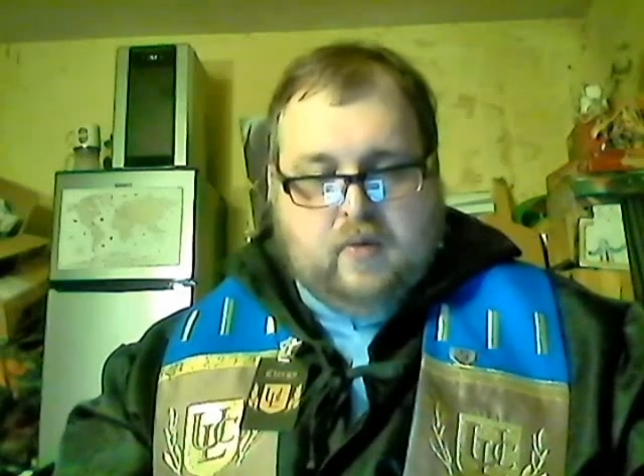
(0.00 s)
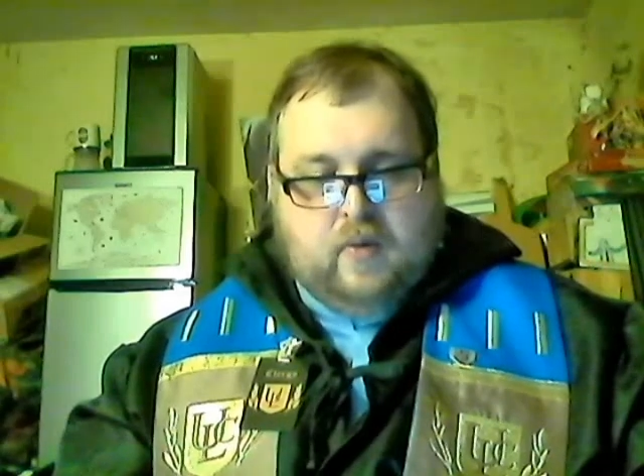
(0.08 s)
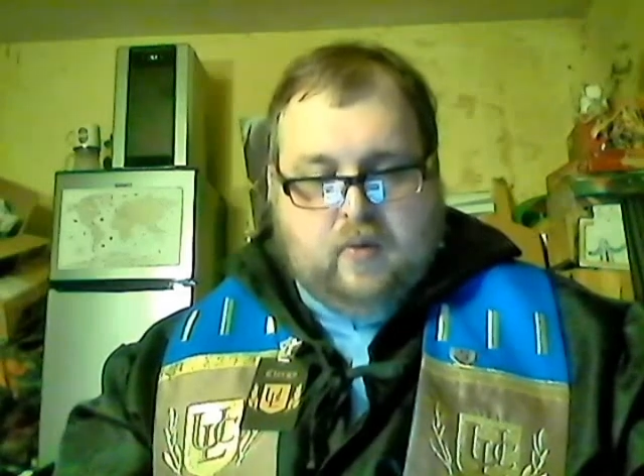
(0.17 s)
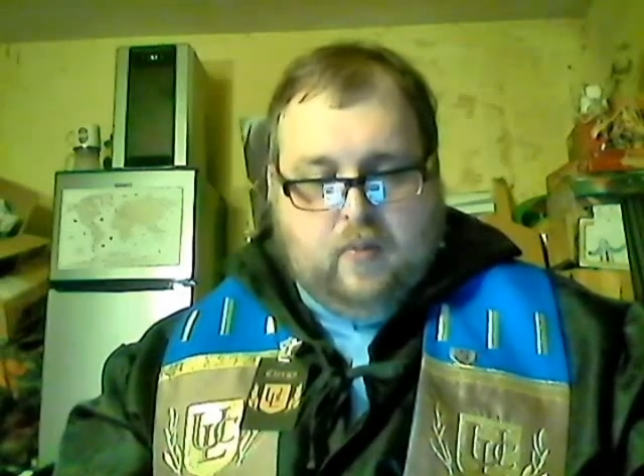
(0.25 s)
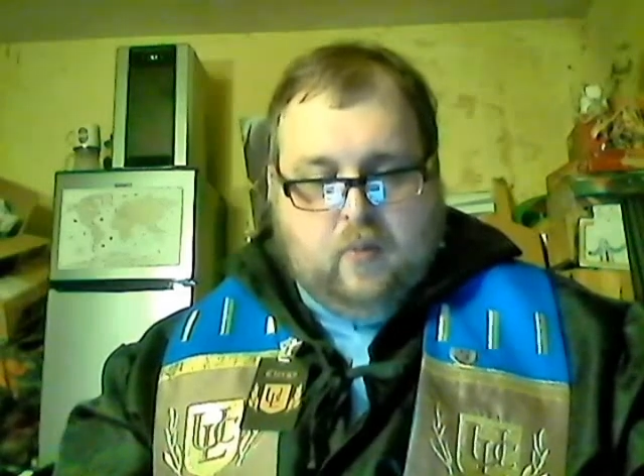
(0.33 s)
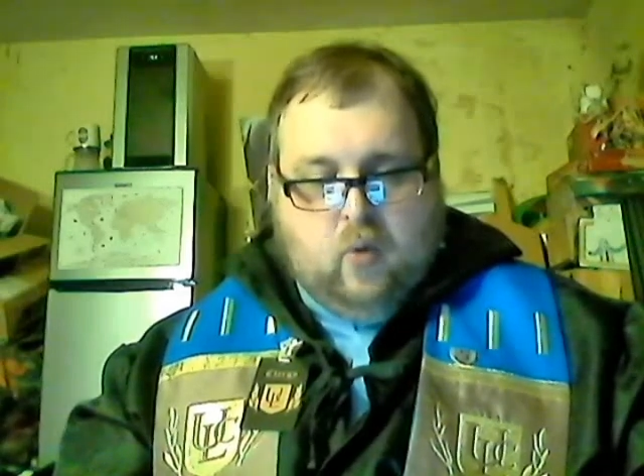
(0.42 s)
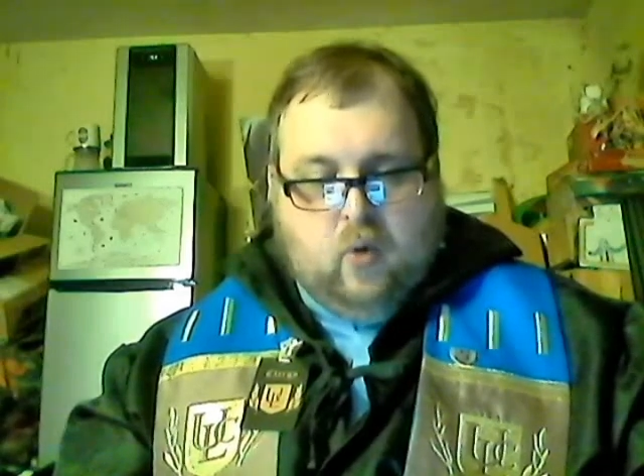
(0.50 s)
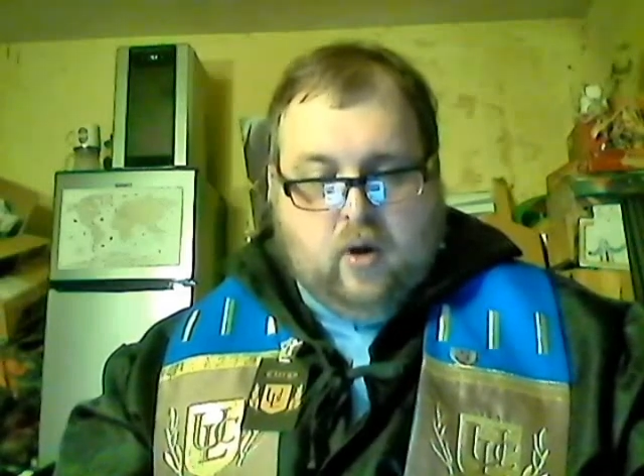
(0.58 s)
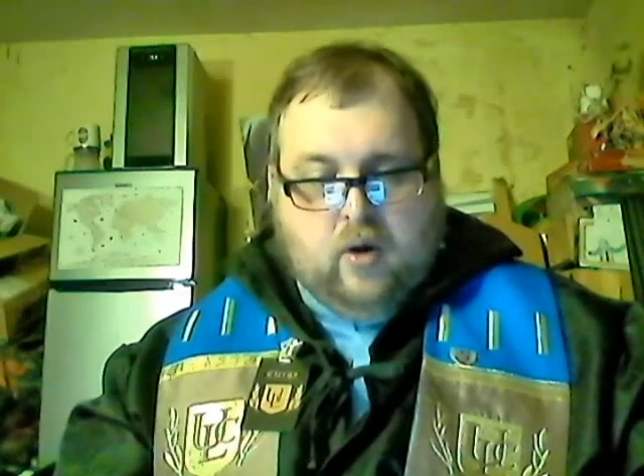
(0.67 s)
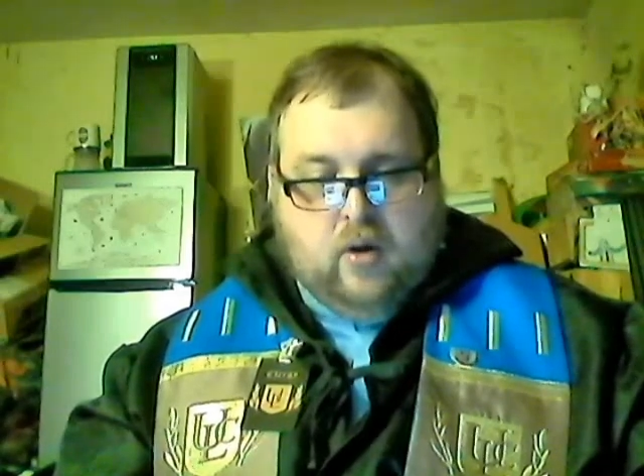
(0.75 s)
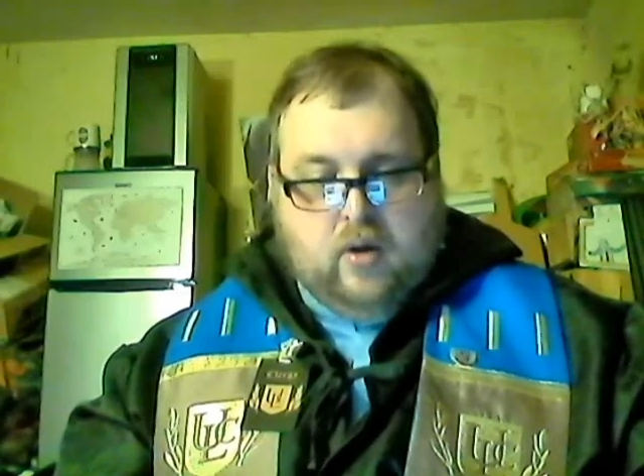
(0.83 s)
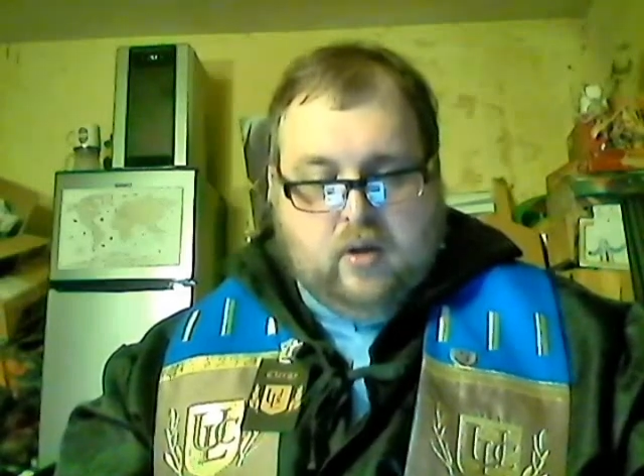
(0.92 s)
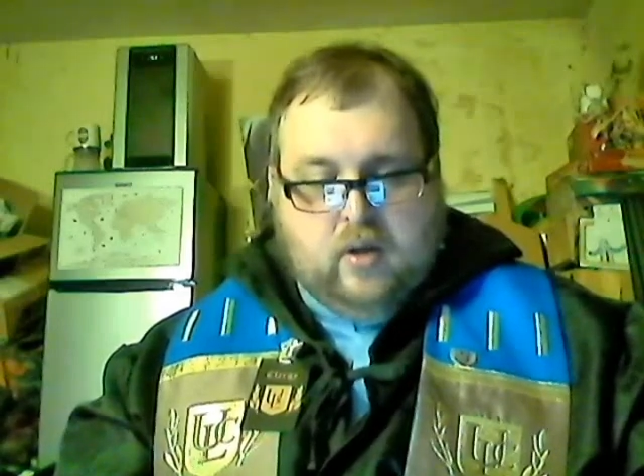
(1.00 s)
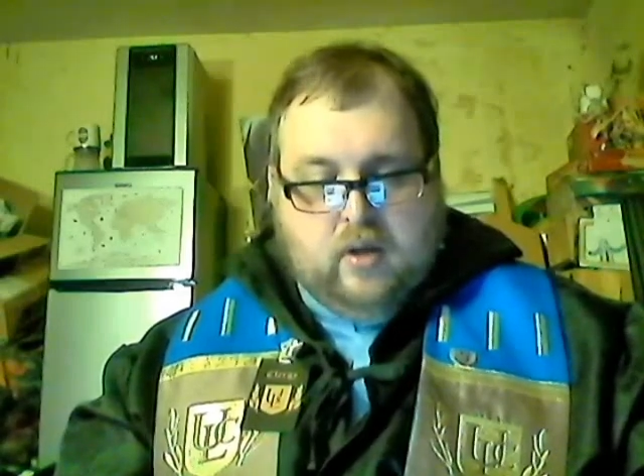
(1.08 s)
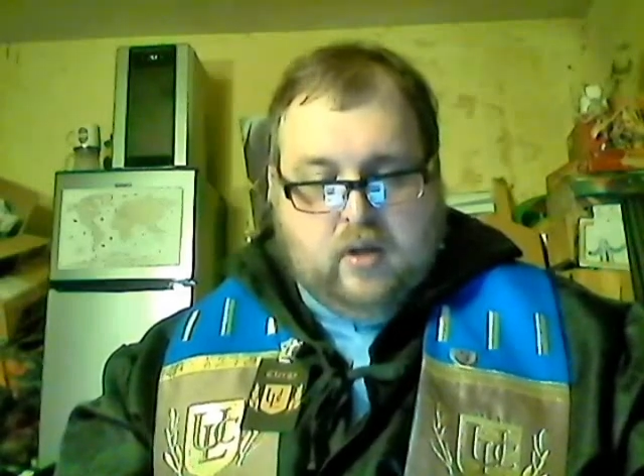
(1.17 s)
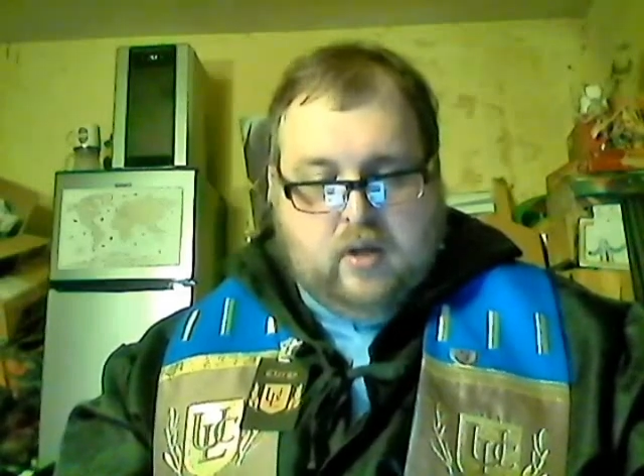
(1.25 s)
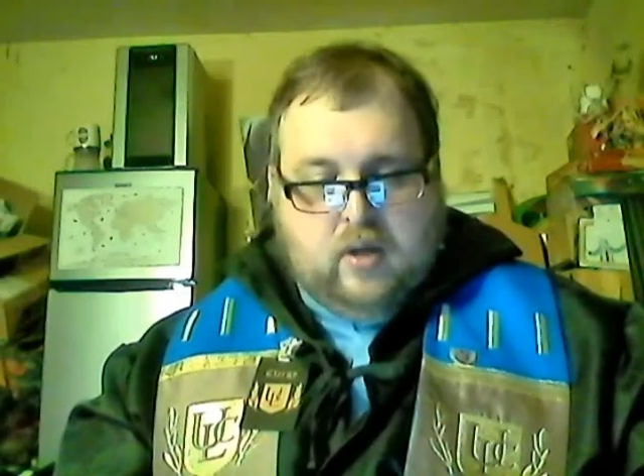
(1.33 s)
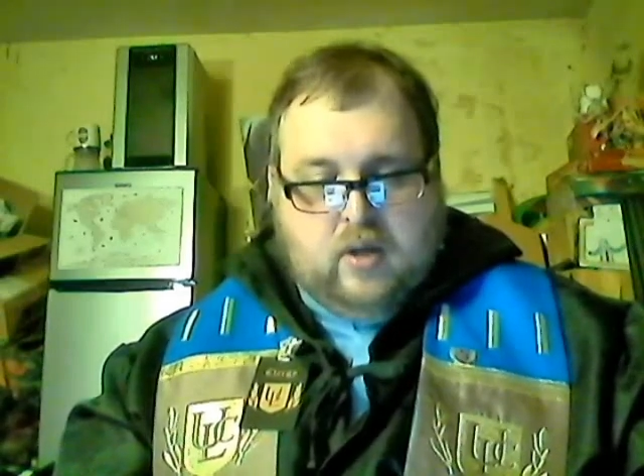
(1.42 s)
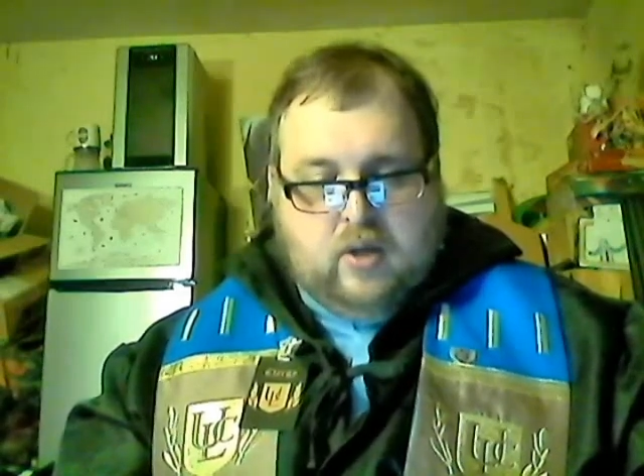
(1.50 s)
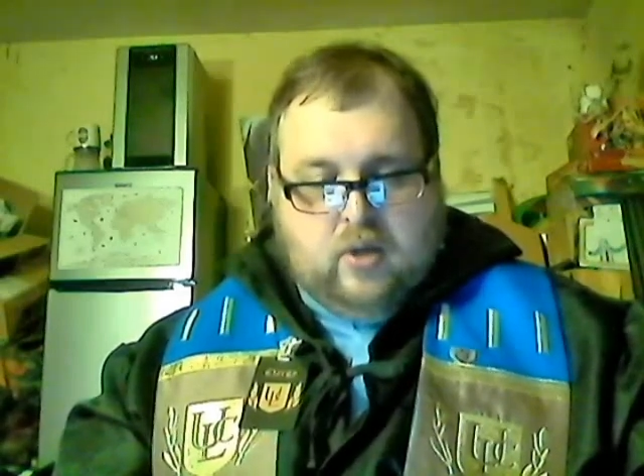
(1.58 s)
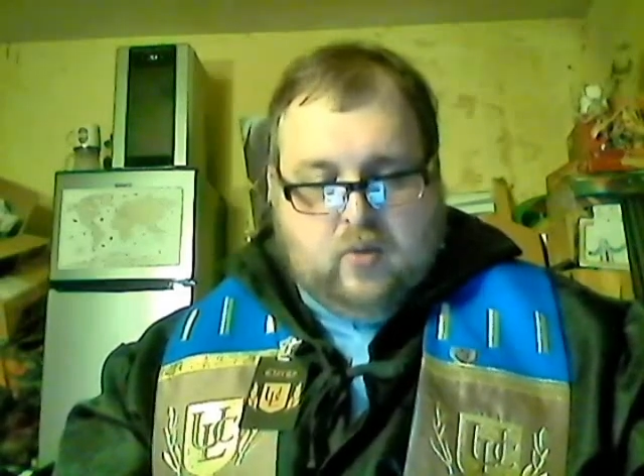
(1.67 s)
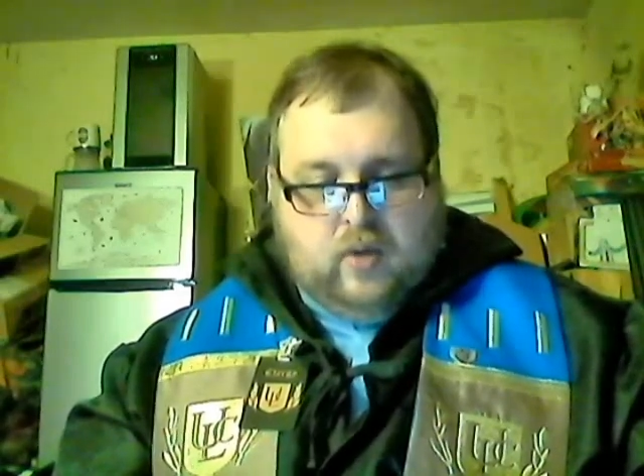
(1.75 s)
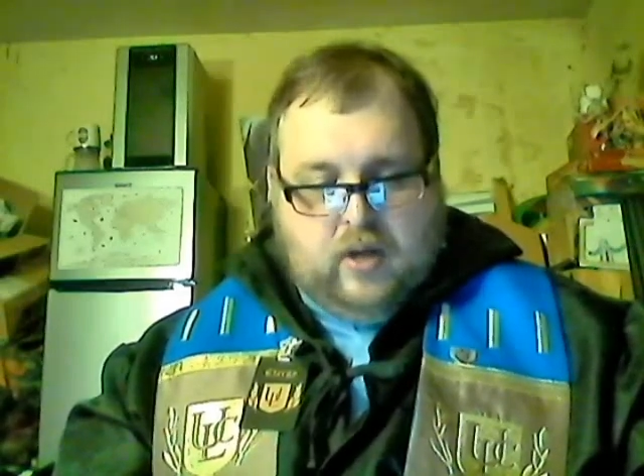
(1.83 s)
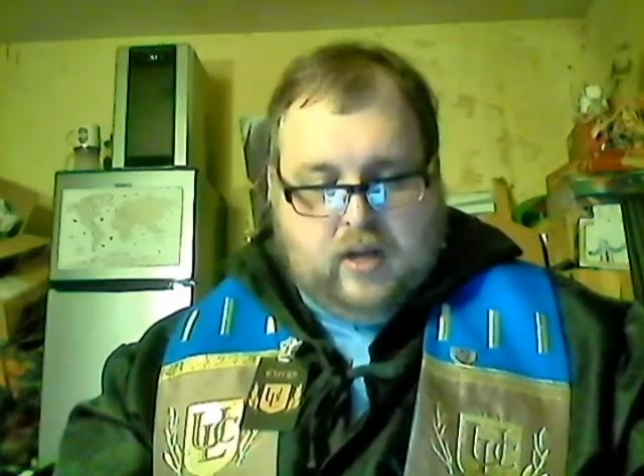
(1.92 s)
the more
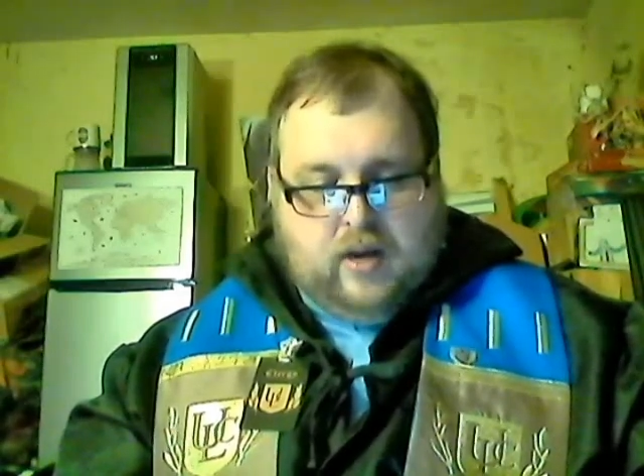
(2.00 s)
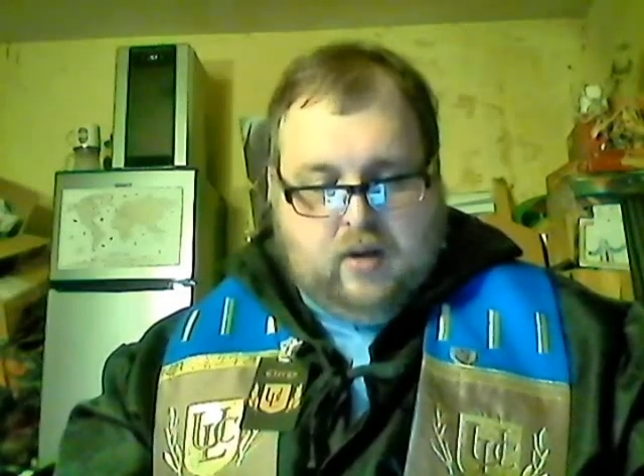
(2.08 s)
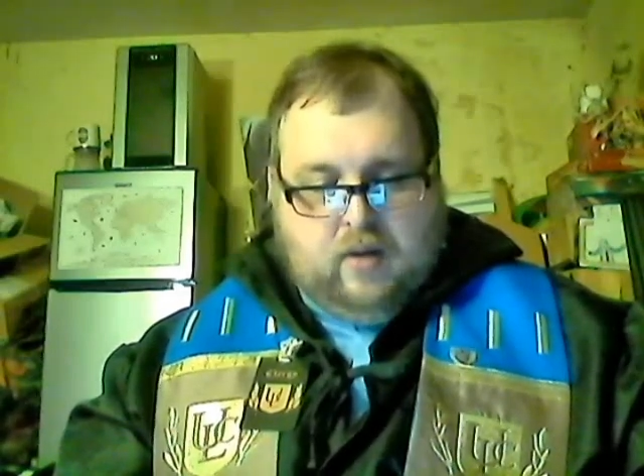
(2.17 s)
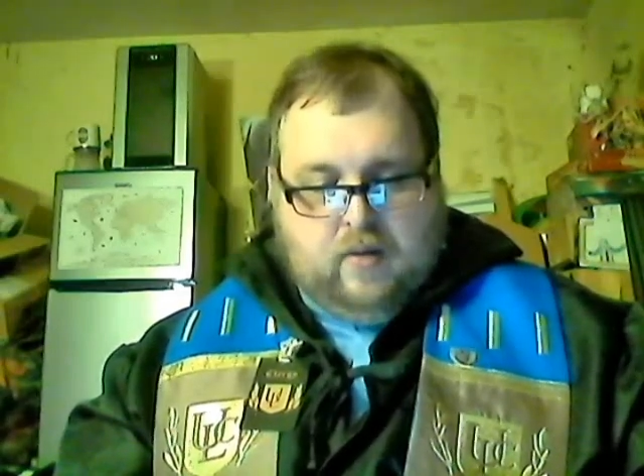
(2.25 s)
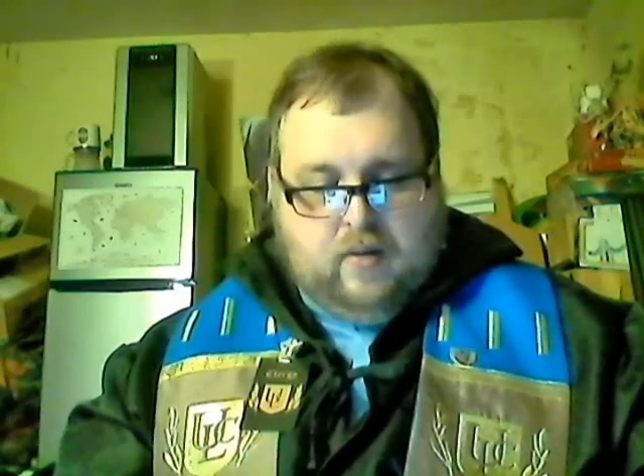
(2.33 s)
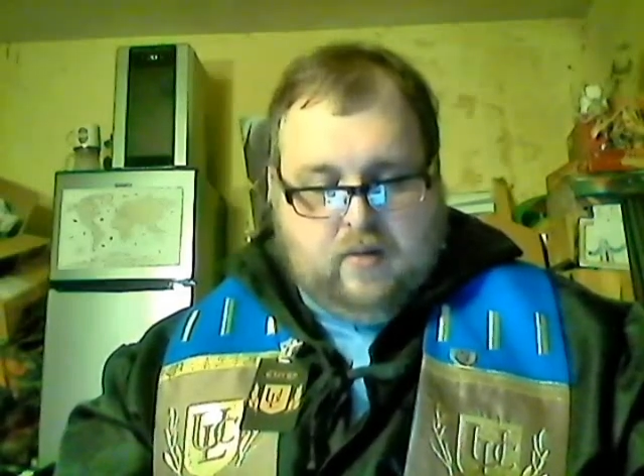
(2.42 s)
you can hear.